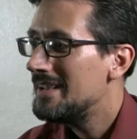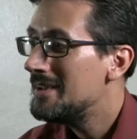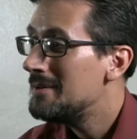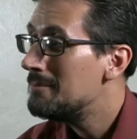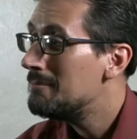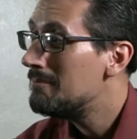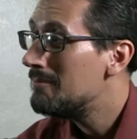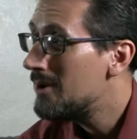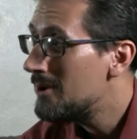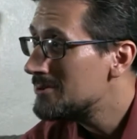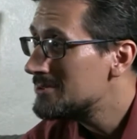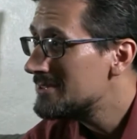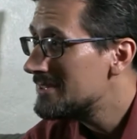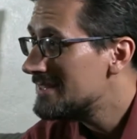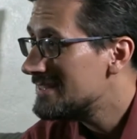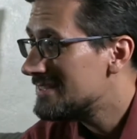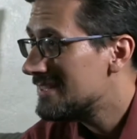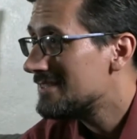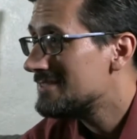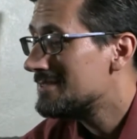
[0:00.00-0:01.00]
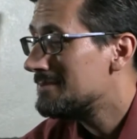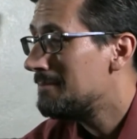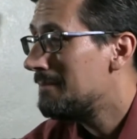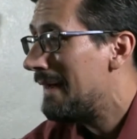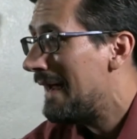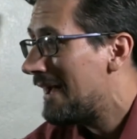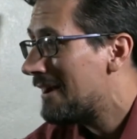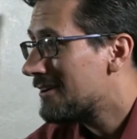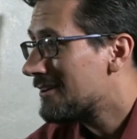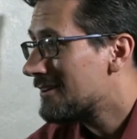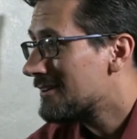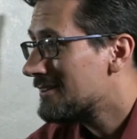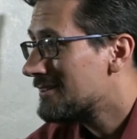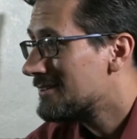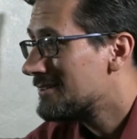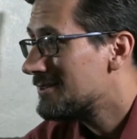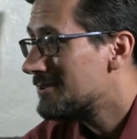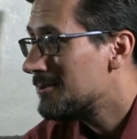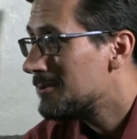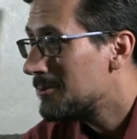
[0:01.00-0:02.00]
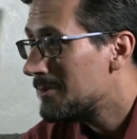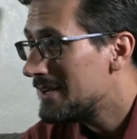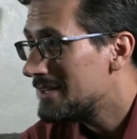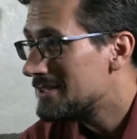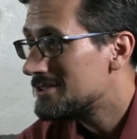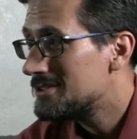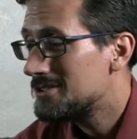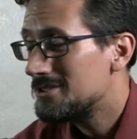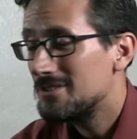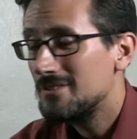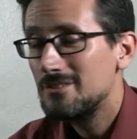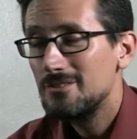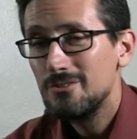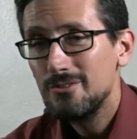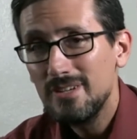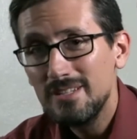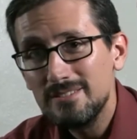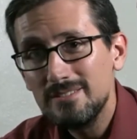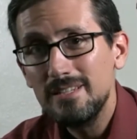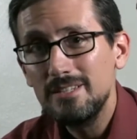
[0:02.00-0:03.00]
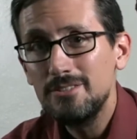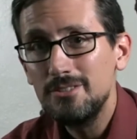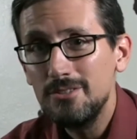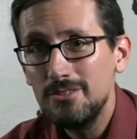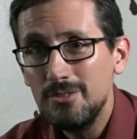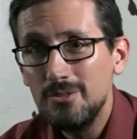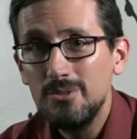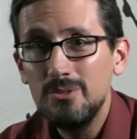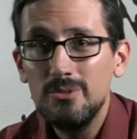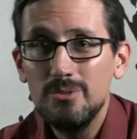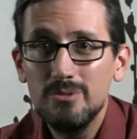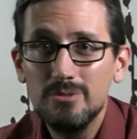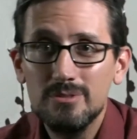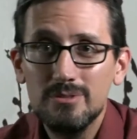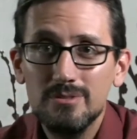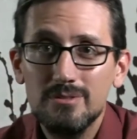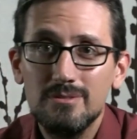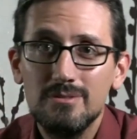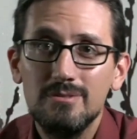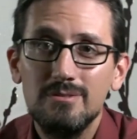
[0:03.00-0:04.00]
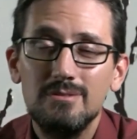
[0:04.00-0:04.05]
It mostly doesn't matter which translation you use.